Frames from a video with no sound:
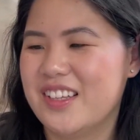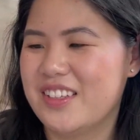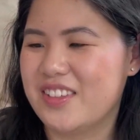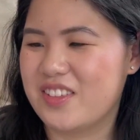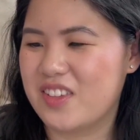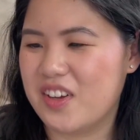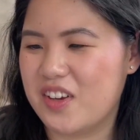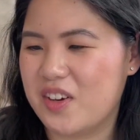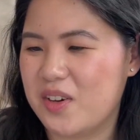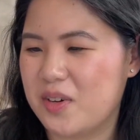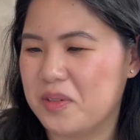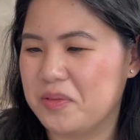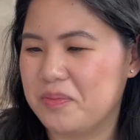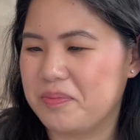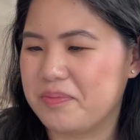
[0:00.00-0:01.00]

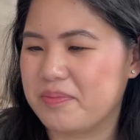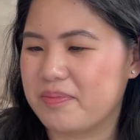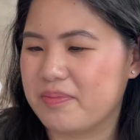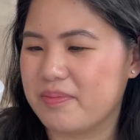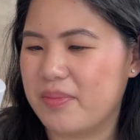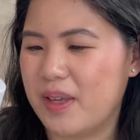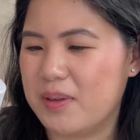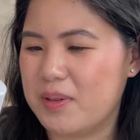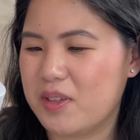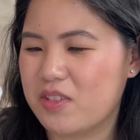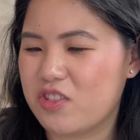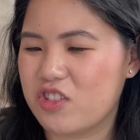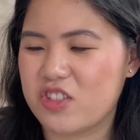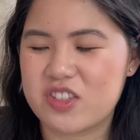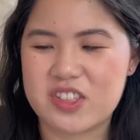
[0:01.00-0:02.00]
So maybe it
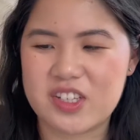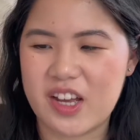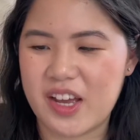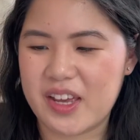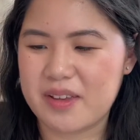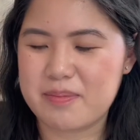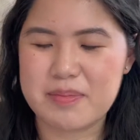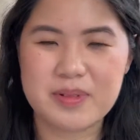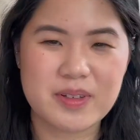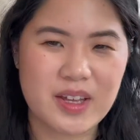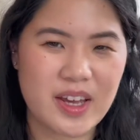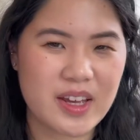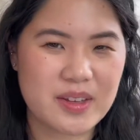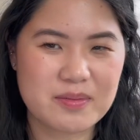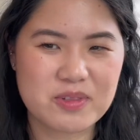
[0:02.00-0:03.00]
was just hype.
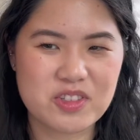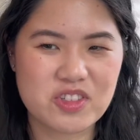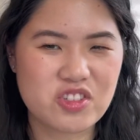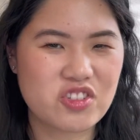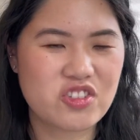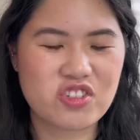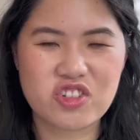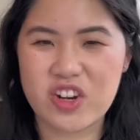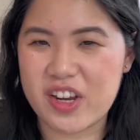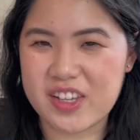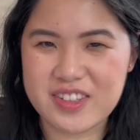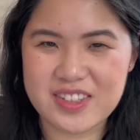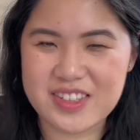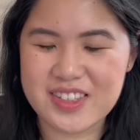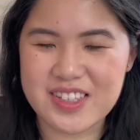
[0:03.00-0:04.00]
I'm just trying
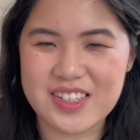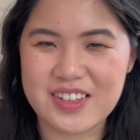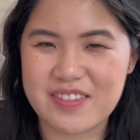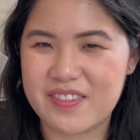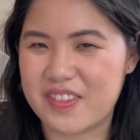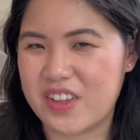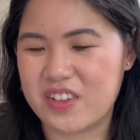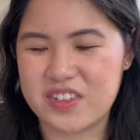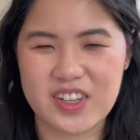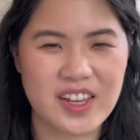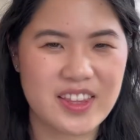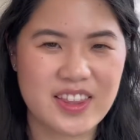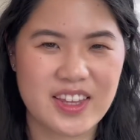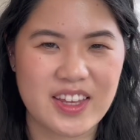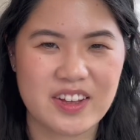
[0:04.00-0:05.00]
to see if there's
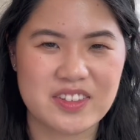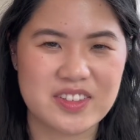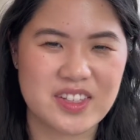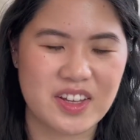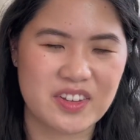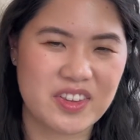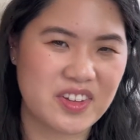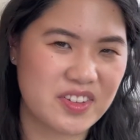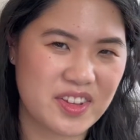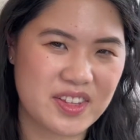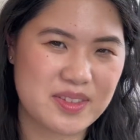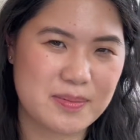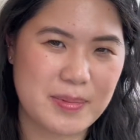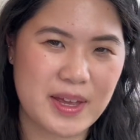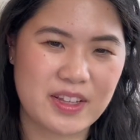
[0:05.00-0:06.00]
anything else out there
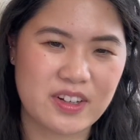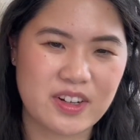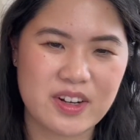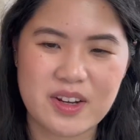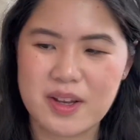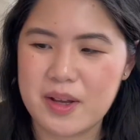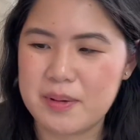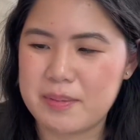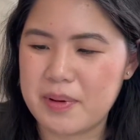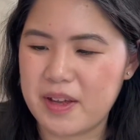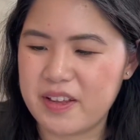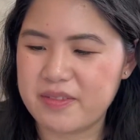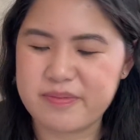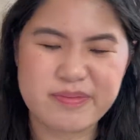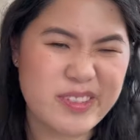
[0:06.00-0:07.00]
that's better,
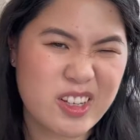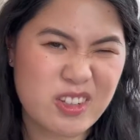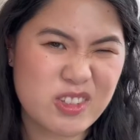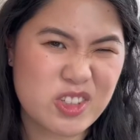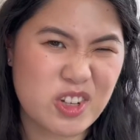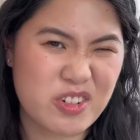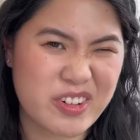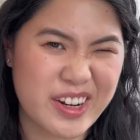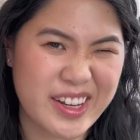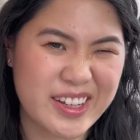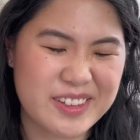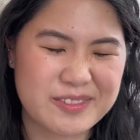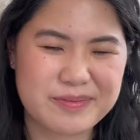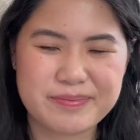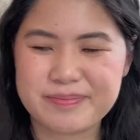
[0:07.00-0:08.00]
but it was all
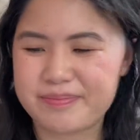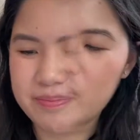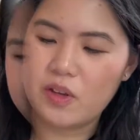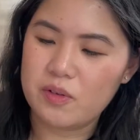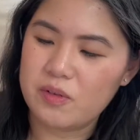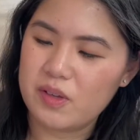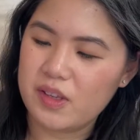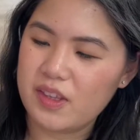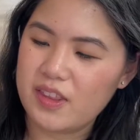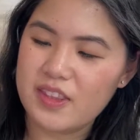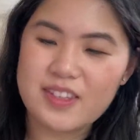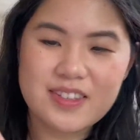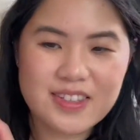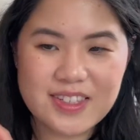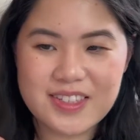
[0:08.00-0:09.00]
right.
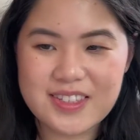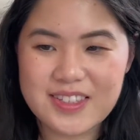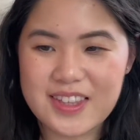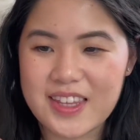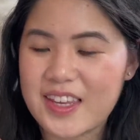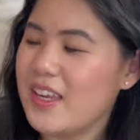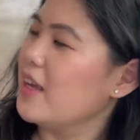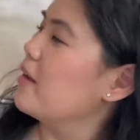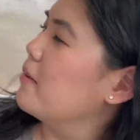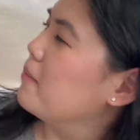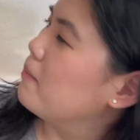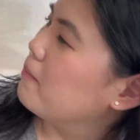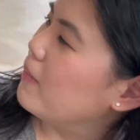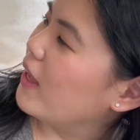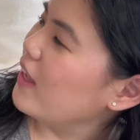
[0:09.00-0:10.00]
This is the
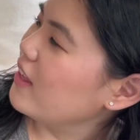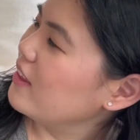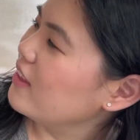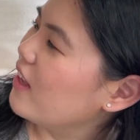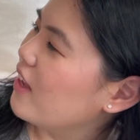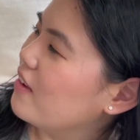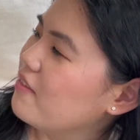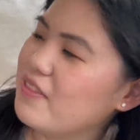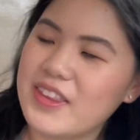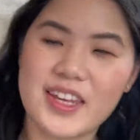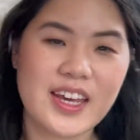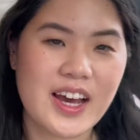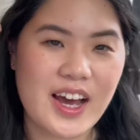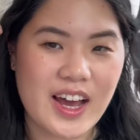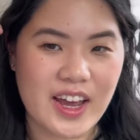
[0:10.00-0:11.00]
Maelove
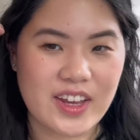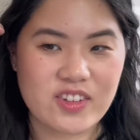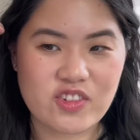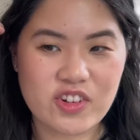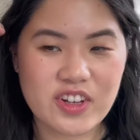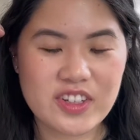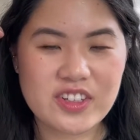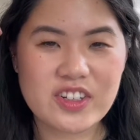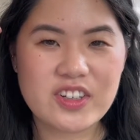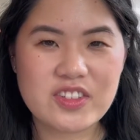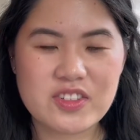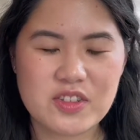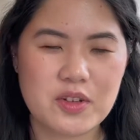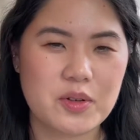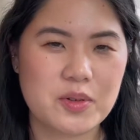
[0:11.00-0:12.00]
the Hydrator.
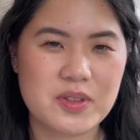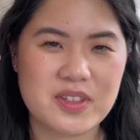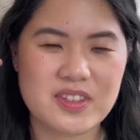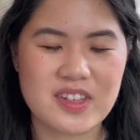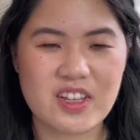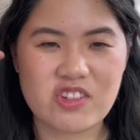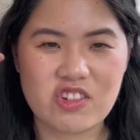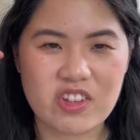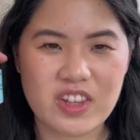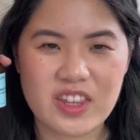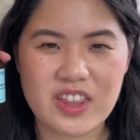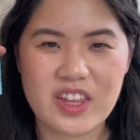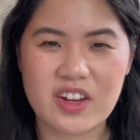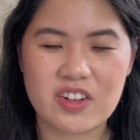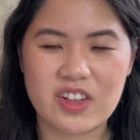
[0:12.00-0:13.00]
So it's essentially
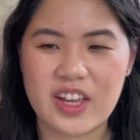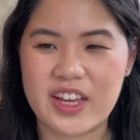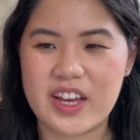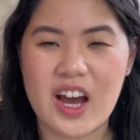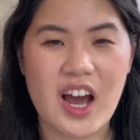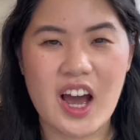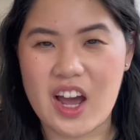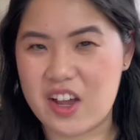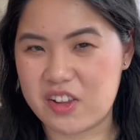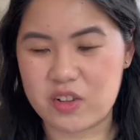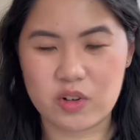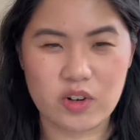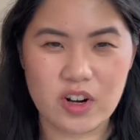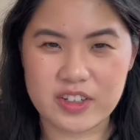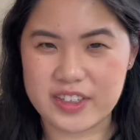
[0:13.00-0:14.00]
their like
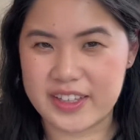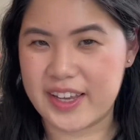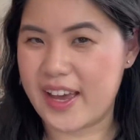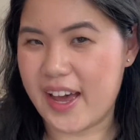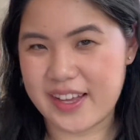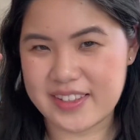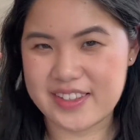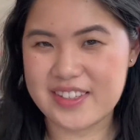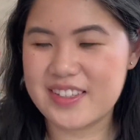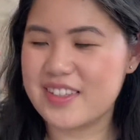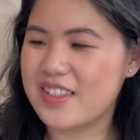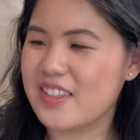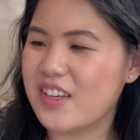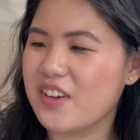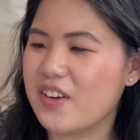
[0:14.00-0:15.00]
hyaluronic acid
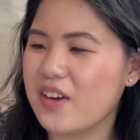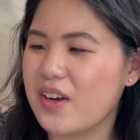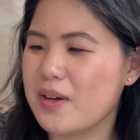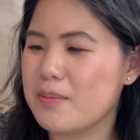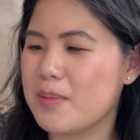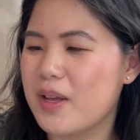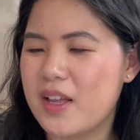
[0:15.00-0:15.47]
serum.